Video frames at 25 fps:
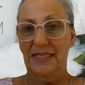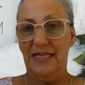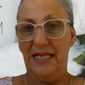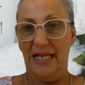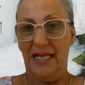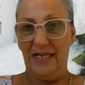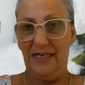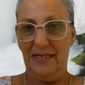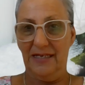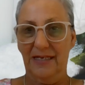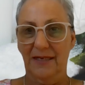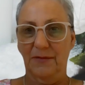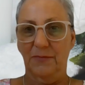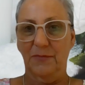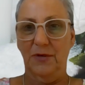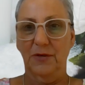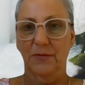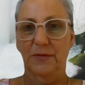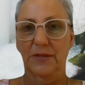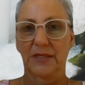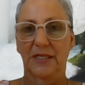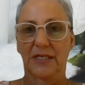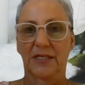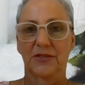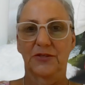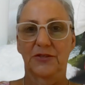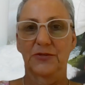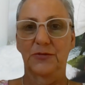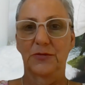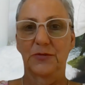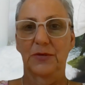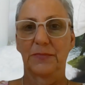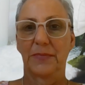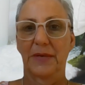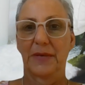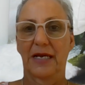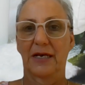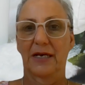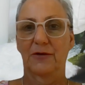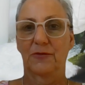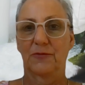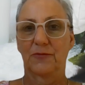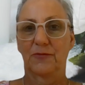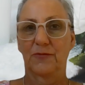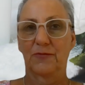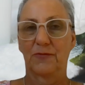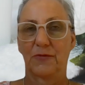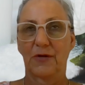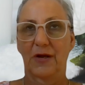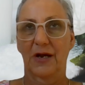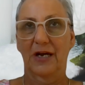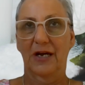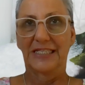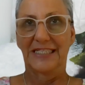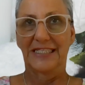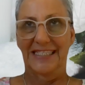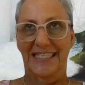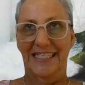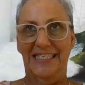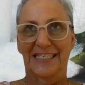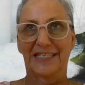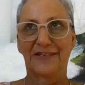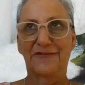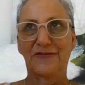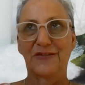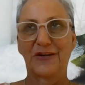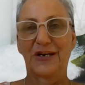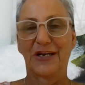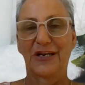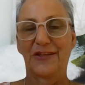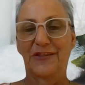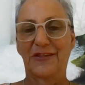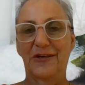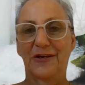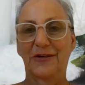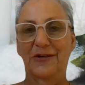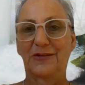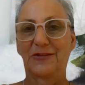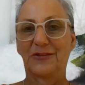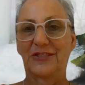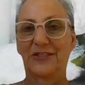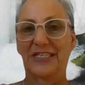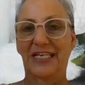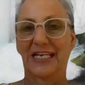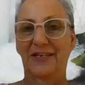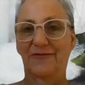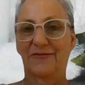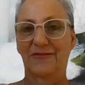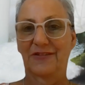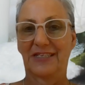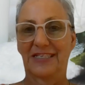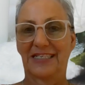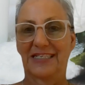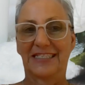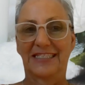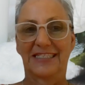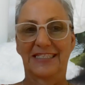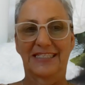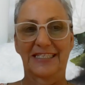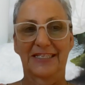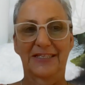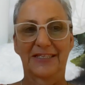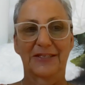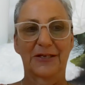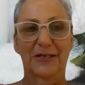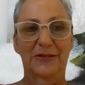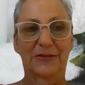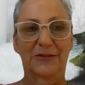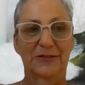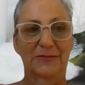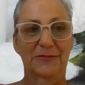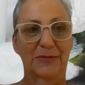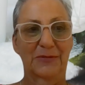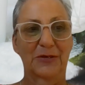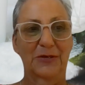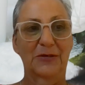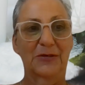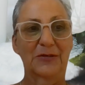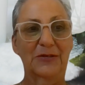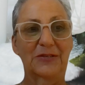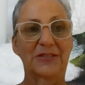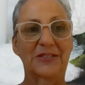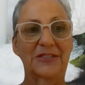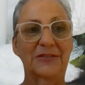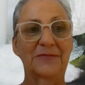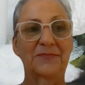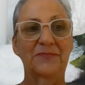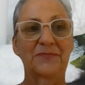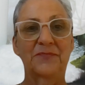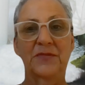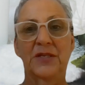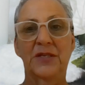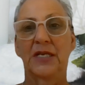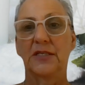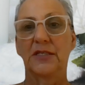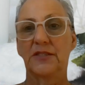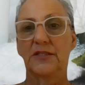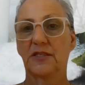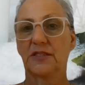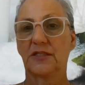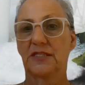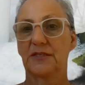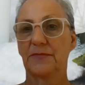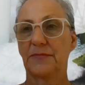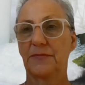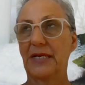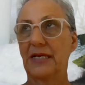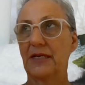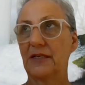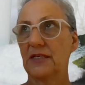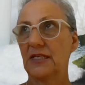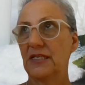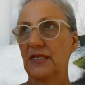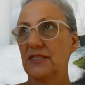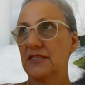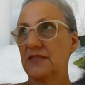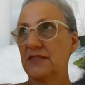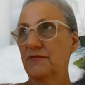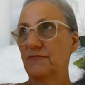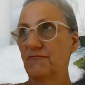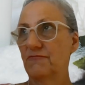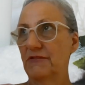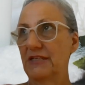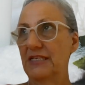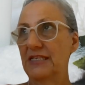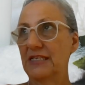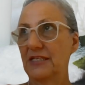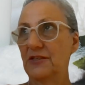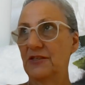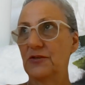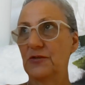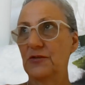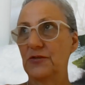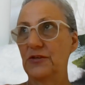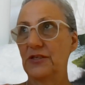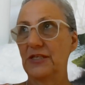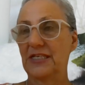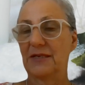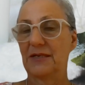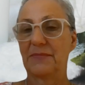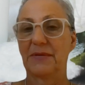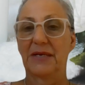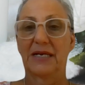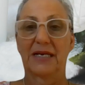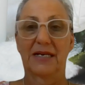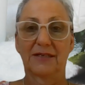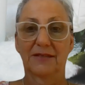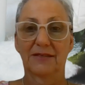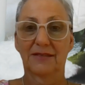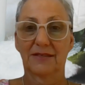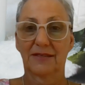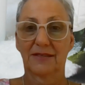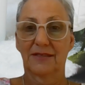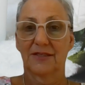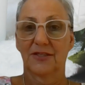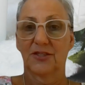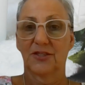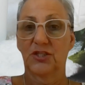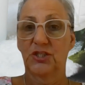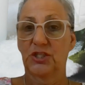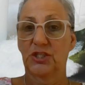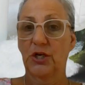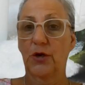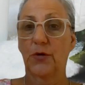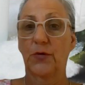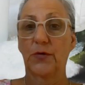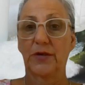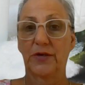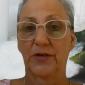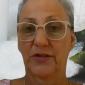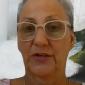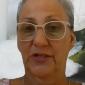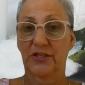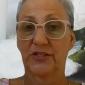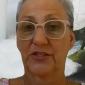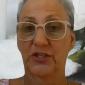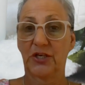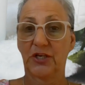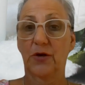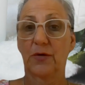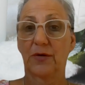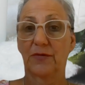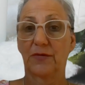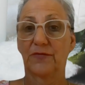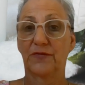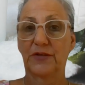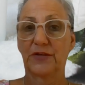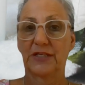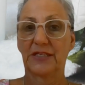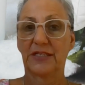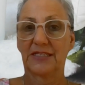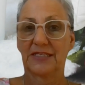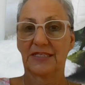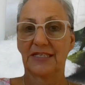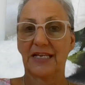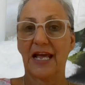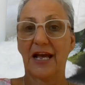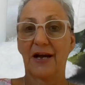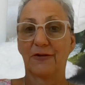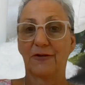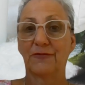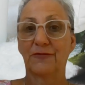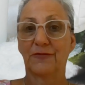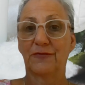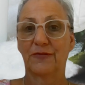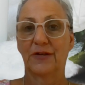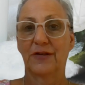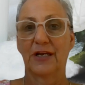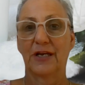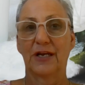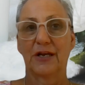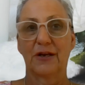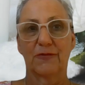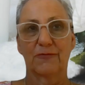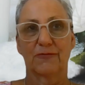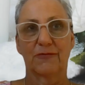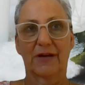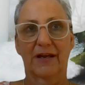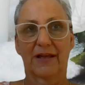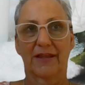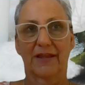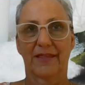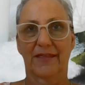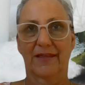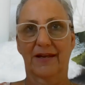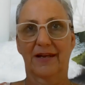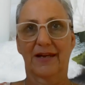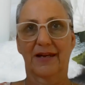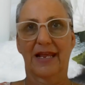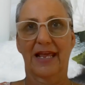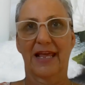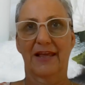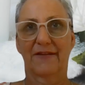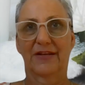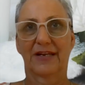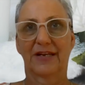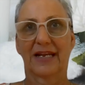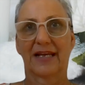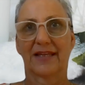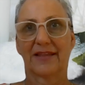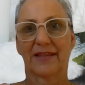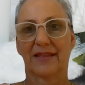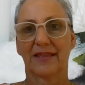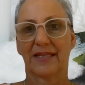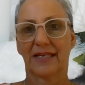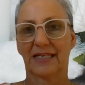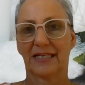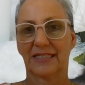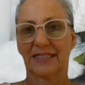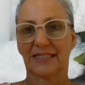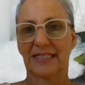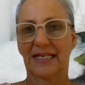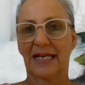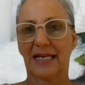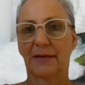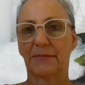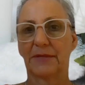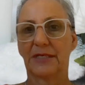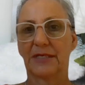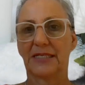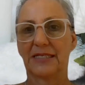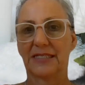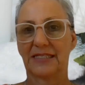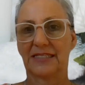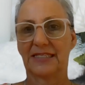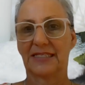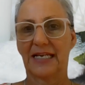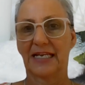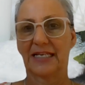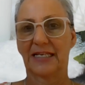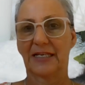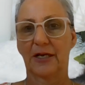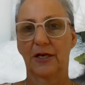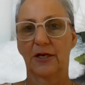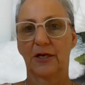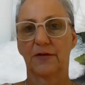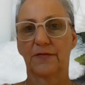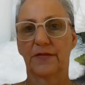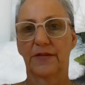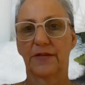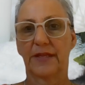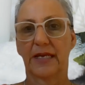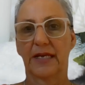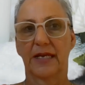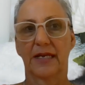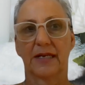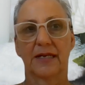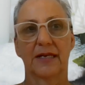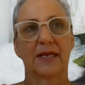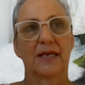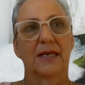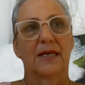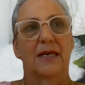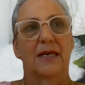that and what we can do about identifying those and releasing those blocks. So it's really learning about show up for yourself rather than having other things come in and take over that.